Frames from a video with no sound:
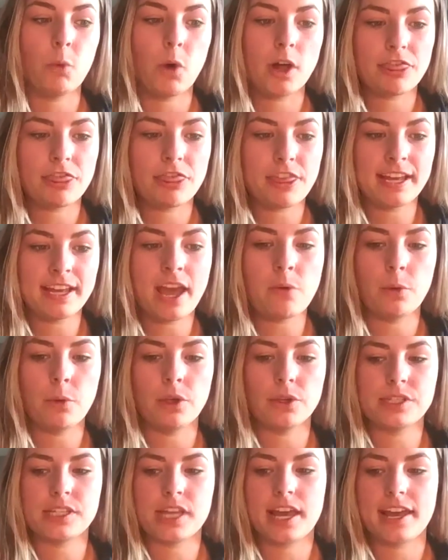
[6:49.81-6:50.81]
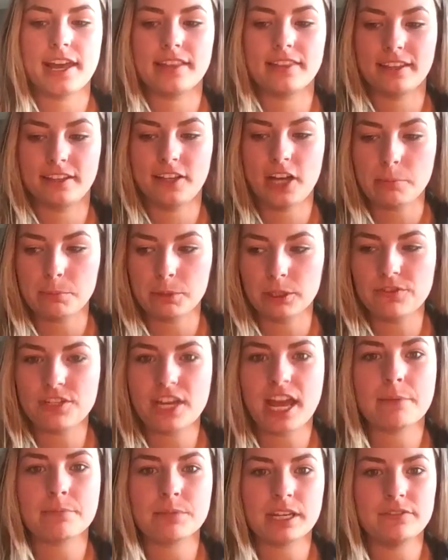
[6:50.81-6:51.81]
One thing I will say the couple of
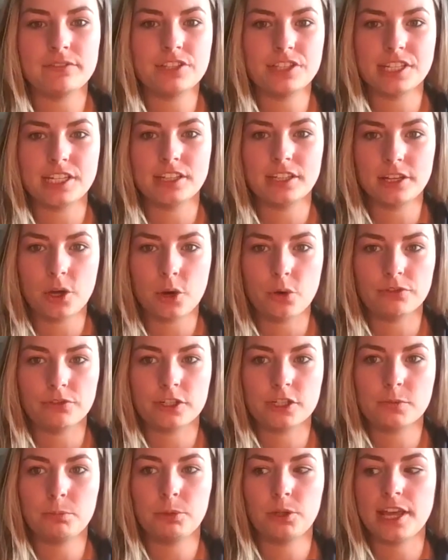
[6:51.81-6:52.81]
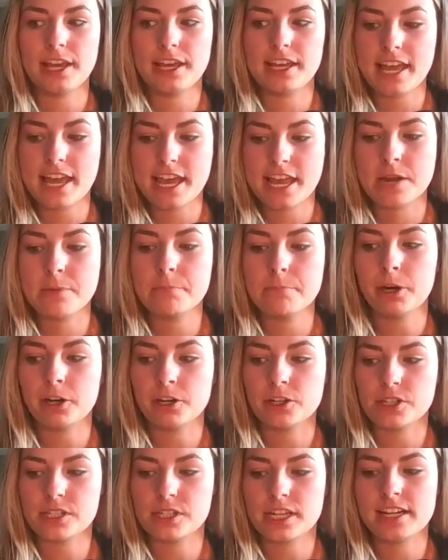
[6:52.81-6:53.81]
times I've seen the Gophers play in
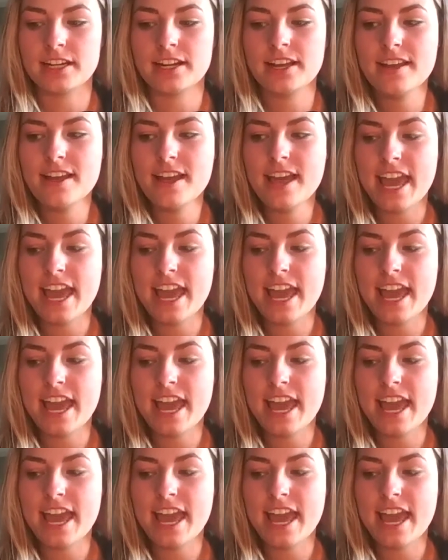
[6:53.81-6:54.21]
person,